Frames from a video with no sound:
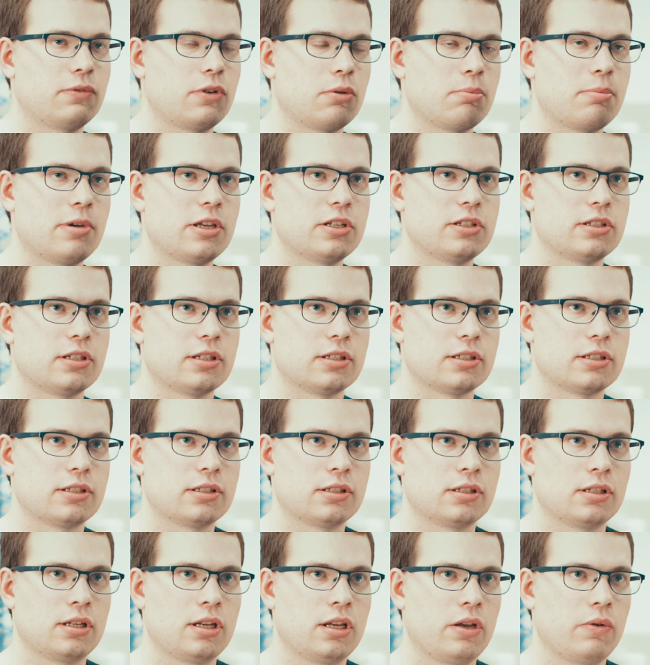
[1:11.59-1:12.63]
robustness,
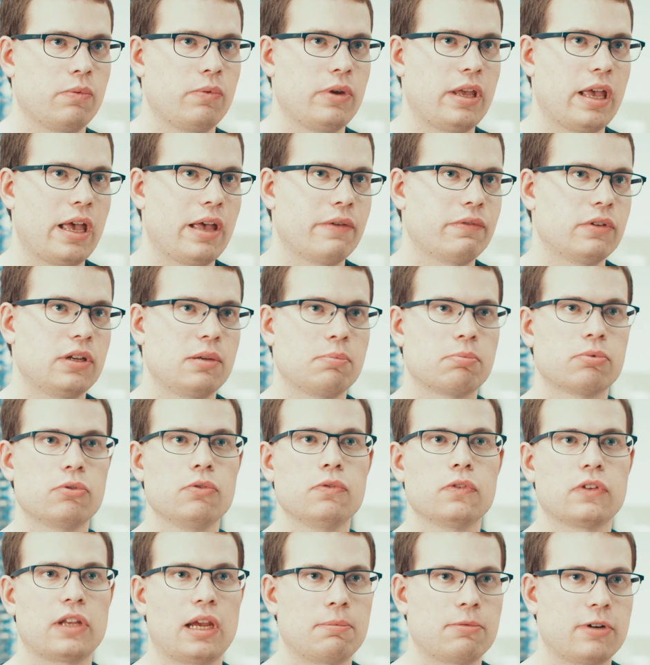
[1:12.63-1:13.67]
we have an
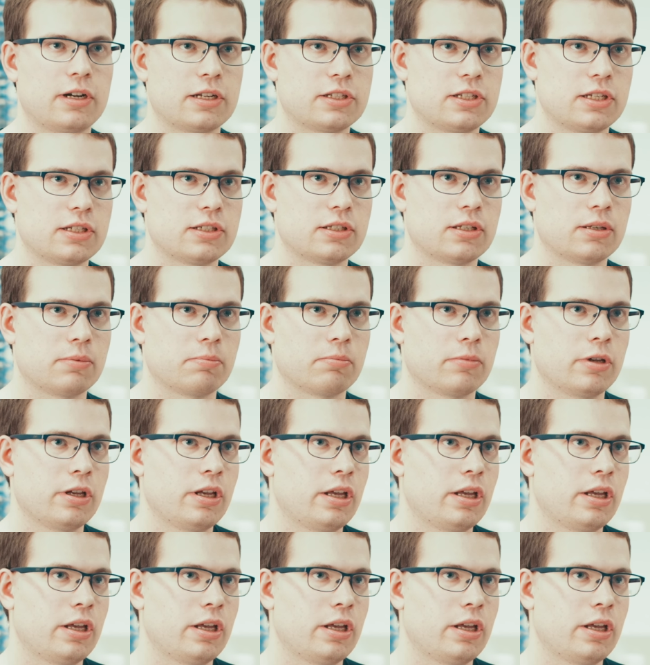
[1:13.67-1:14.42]
improved camera system,